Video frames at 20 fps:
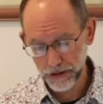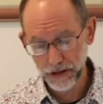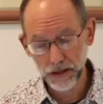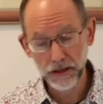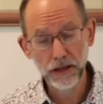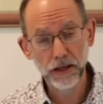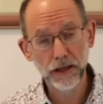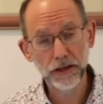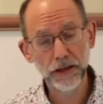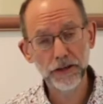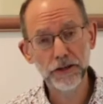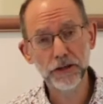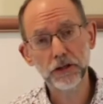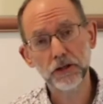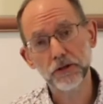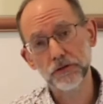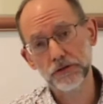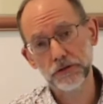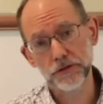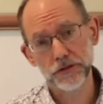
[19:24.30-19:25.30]
Another
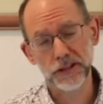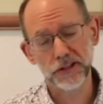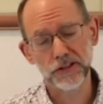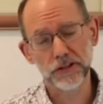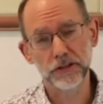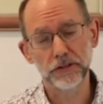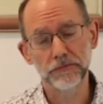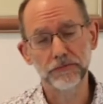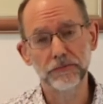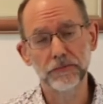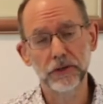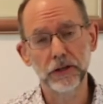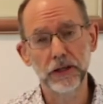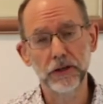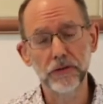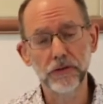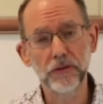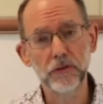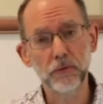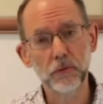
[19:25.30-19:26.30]
contradiction
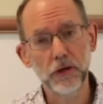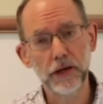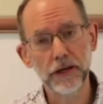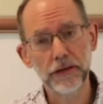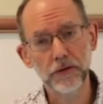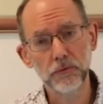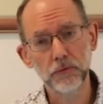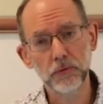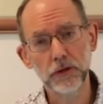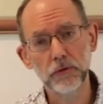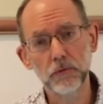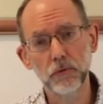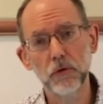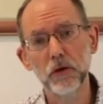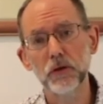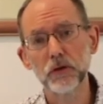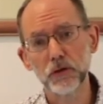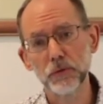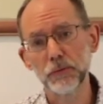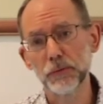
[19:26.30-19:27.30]
is the way that we
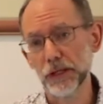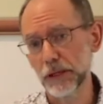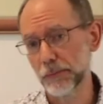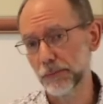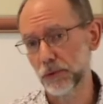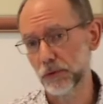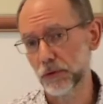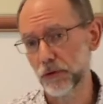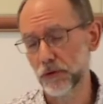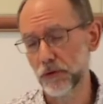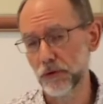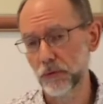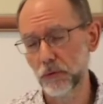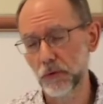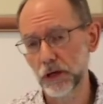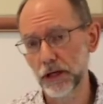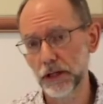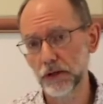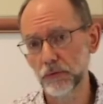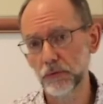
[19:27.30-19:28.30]
watch people and the
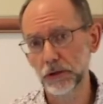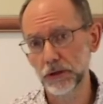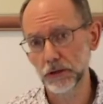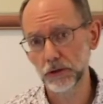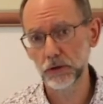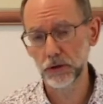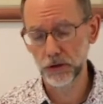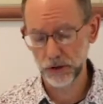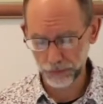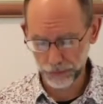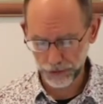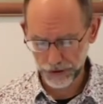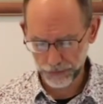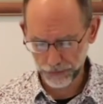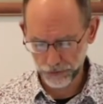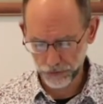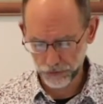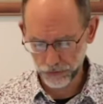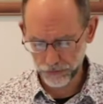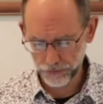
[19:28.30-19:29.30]
way that we look at
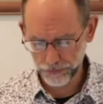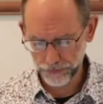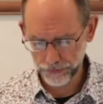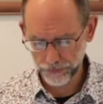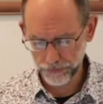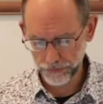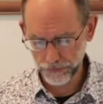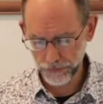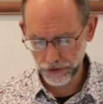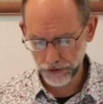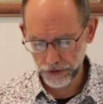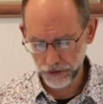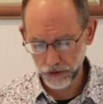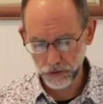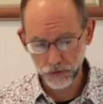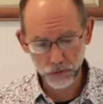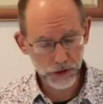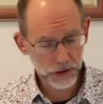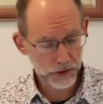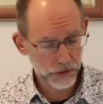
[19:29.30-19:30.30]
people.
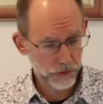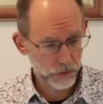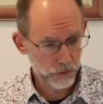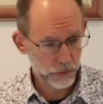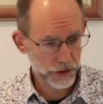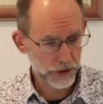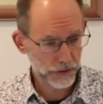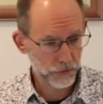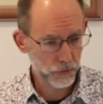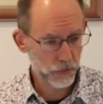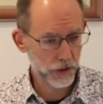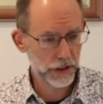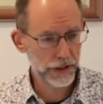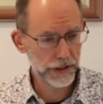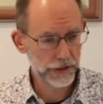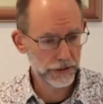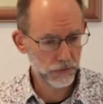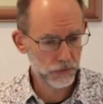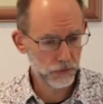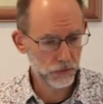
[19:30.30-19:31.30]
We
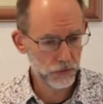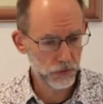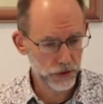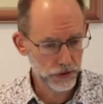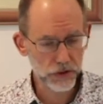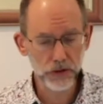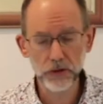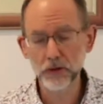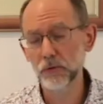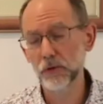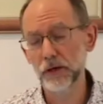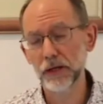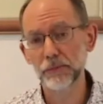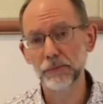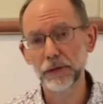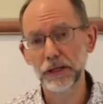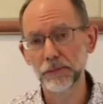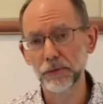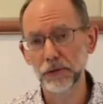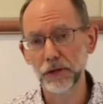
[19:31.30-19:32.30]
watch the way
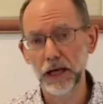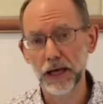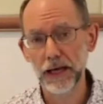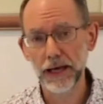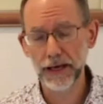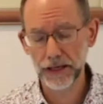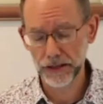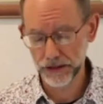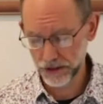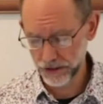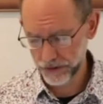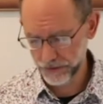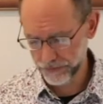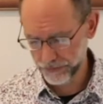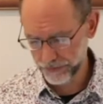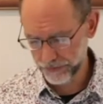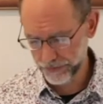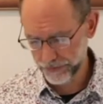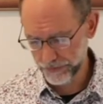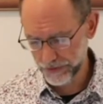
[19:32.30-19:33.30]
people act,
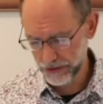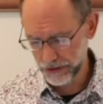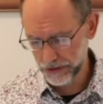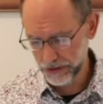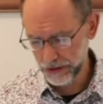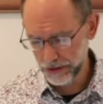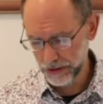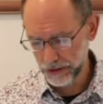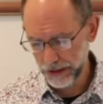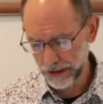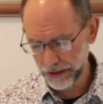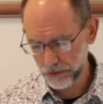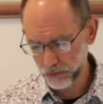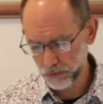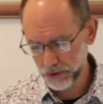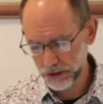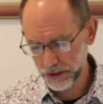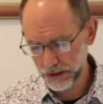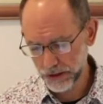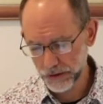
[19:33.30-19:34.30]
and
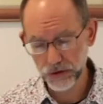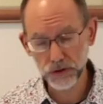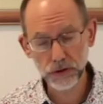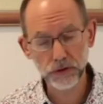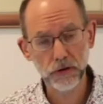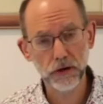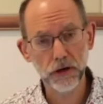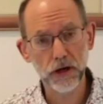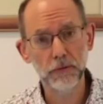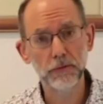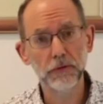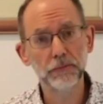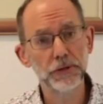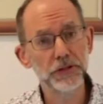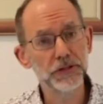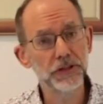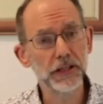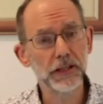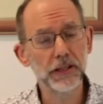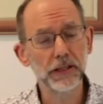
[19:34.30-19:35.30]
we ascribe a
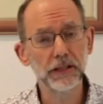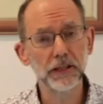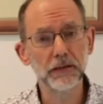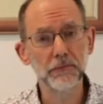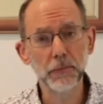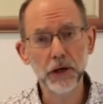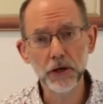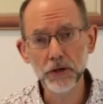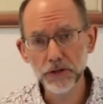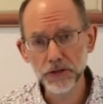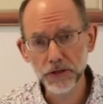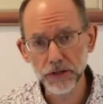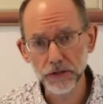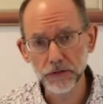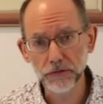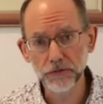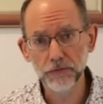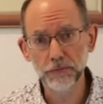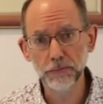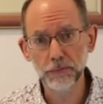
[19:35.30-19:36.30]
particular
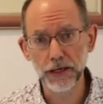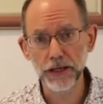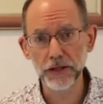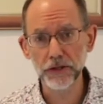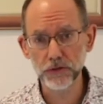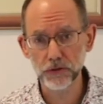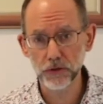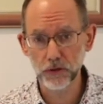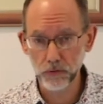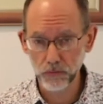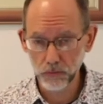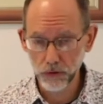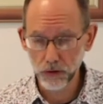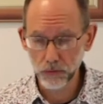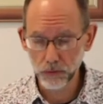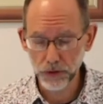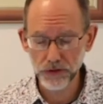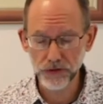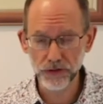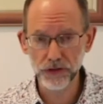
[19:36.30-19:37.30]
motive based on what
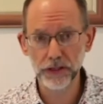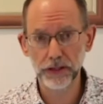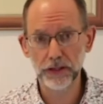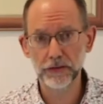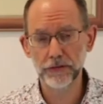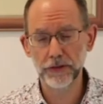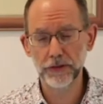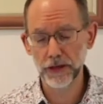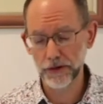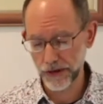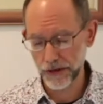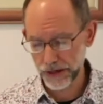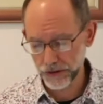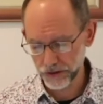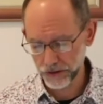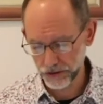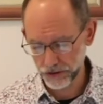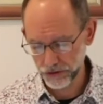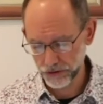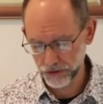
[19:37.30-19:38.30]
we see of their
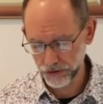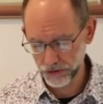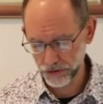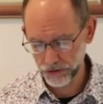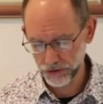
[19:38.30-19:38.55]
actions.